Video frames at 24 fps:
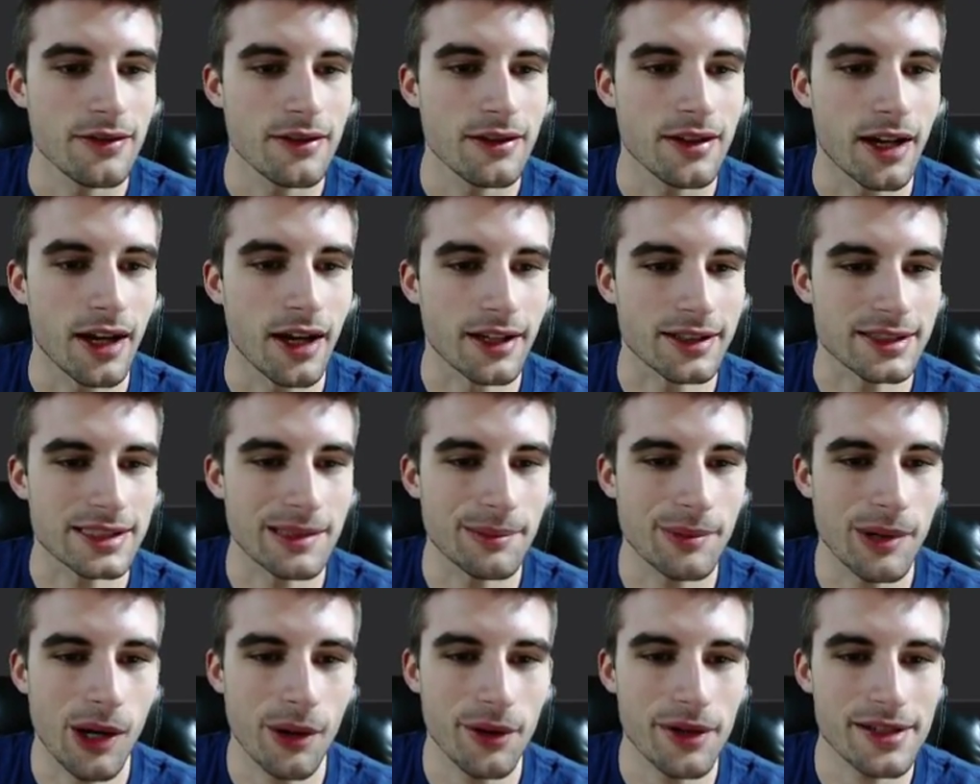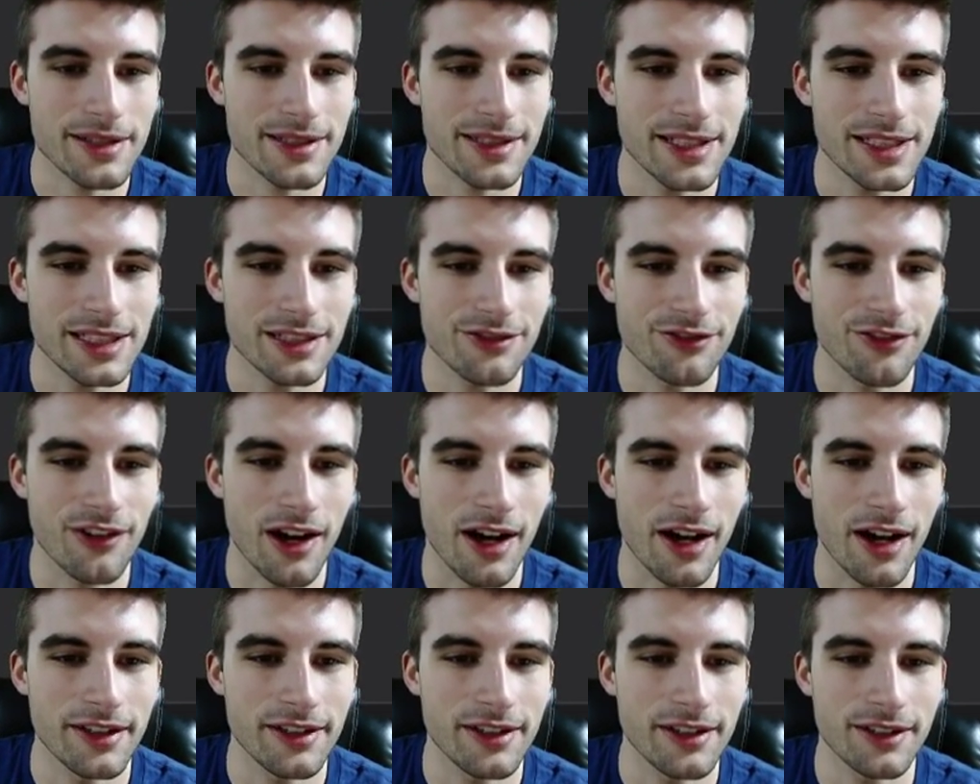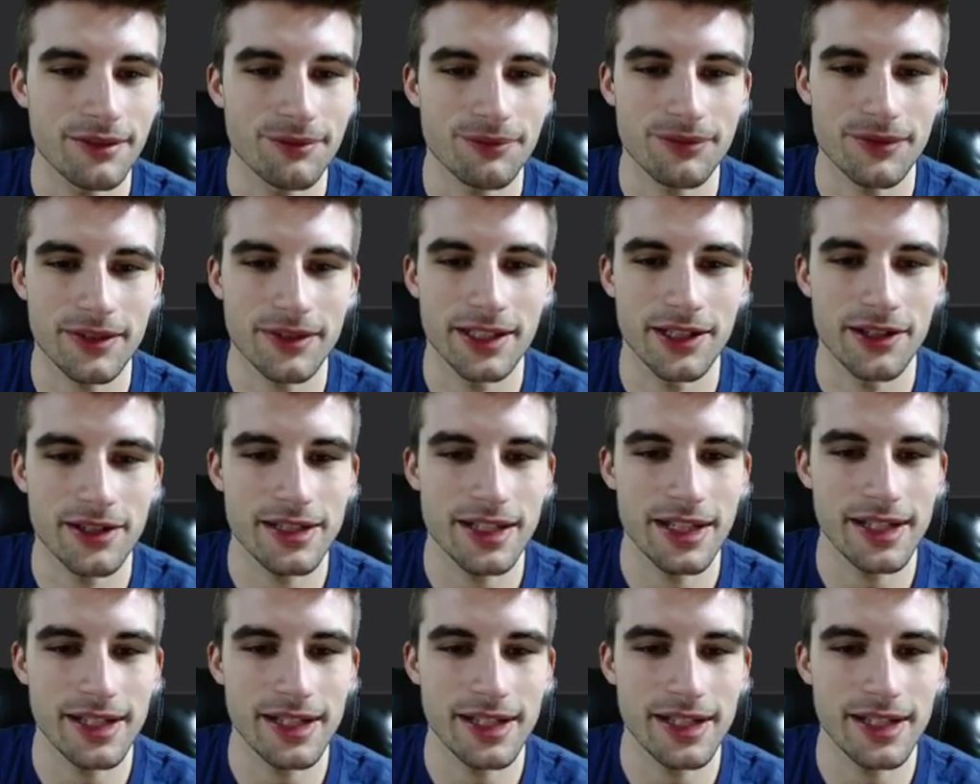Sabonis, he's fine. You know, he's